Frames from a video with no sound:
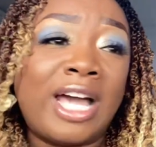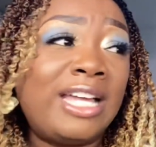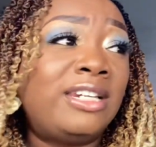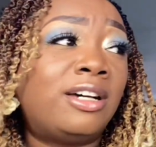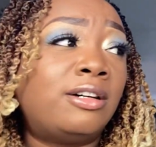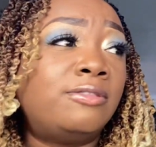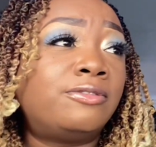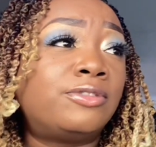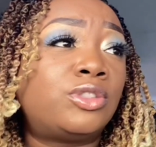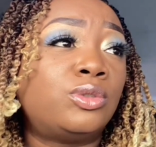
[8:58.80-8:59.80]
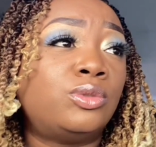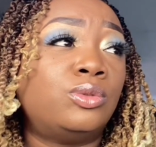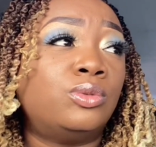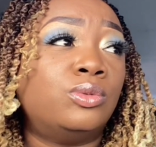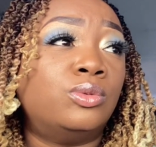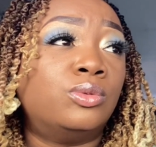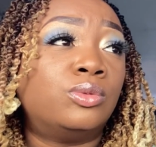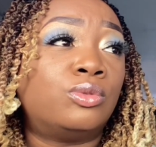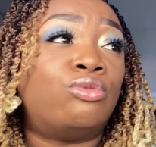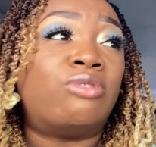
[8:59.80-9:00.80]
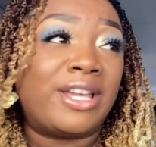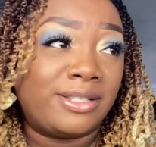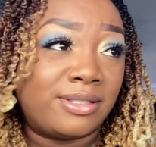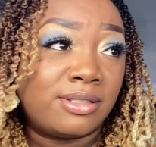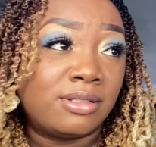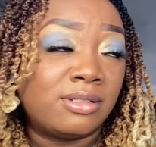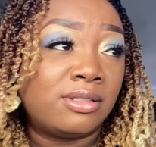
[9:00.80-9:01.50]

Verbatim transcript: I love to write.